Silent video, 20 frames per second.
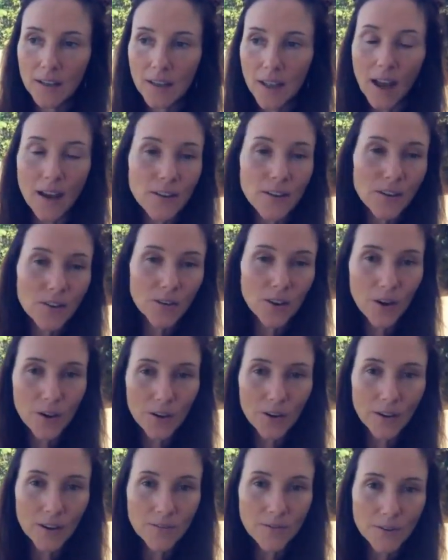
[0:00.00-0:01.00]
How do you
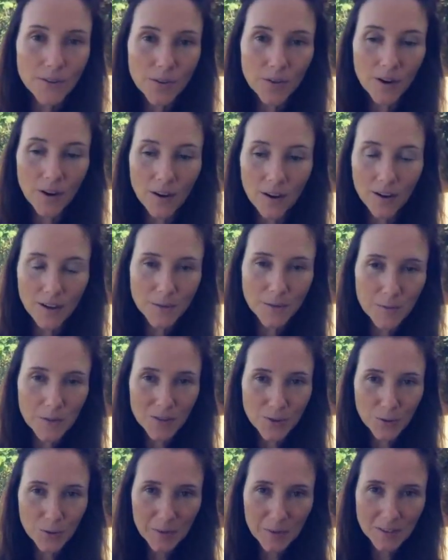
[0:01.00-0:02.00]
know if you are a
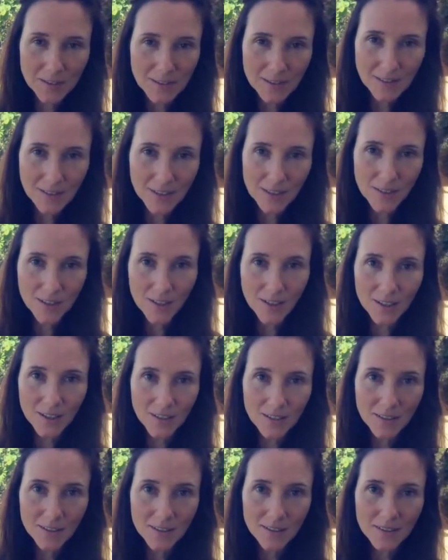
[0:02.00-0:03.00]
spiritual business leader?
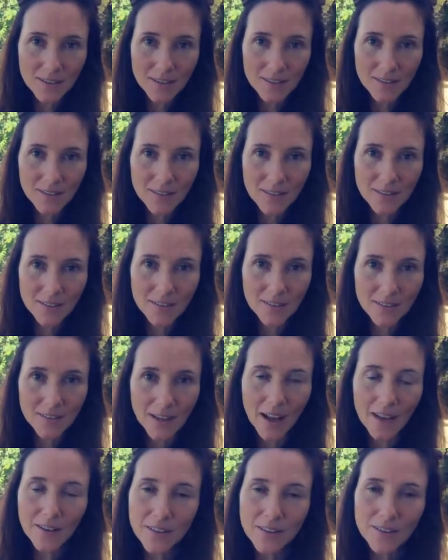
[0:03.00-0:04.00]

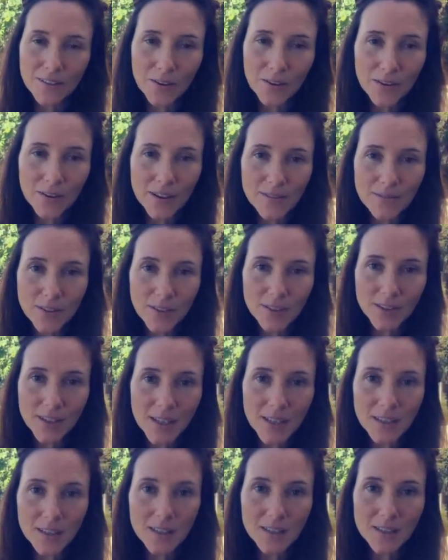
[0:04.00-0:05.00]
How do you know if you're
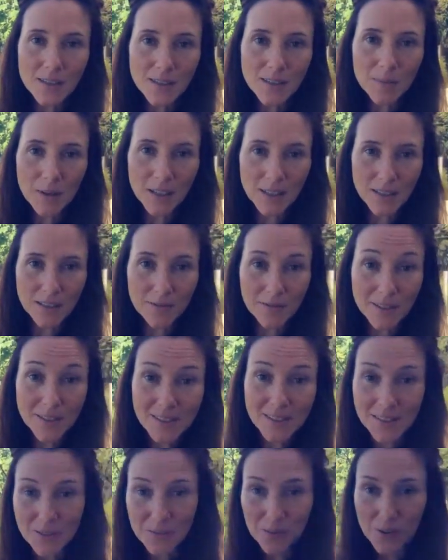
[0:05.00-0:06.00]
here to make a difference
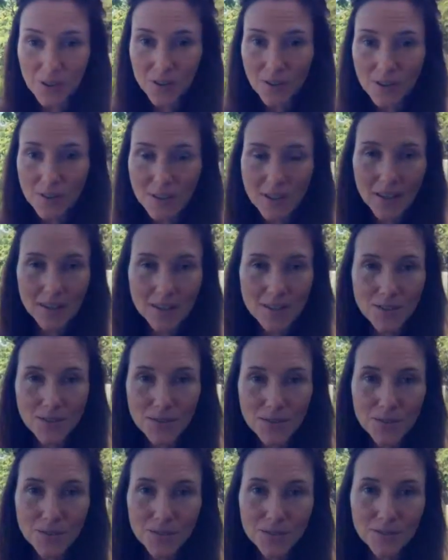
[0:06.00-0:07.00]
in the world and
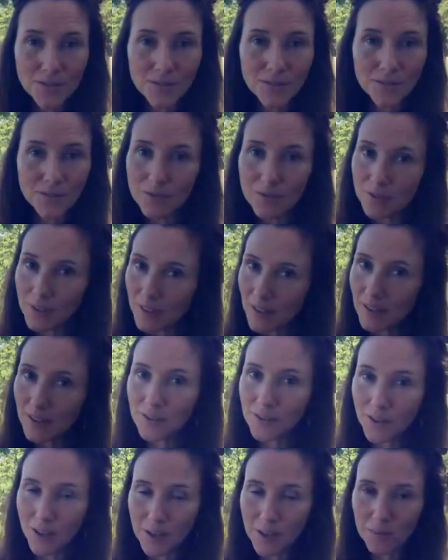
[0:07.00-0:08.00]
do really
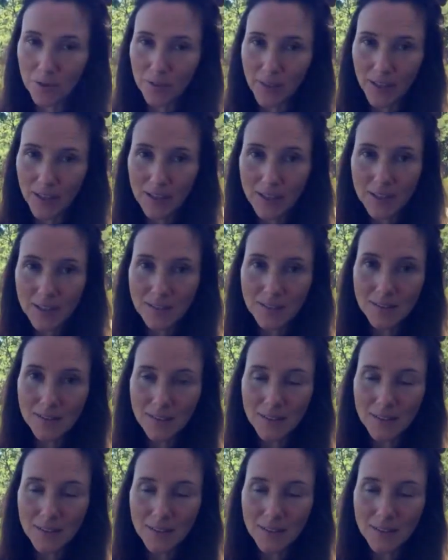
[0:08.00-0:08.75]
incredible things?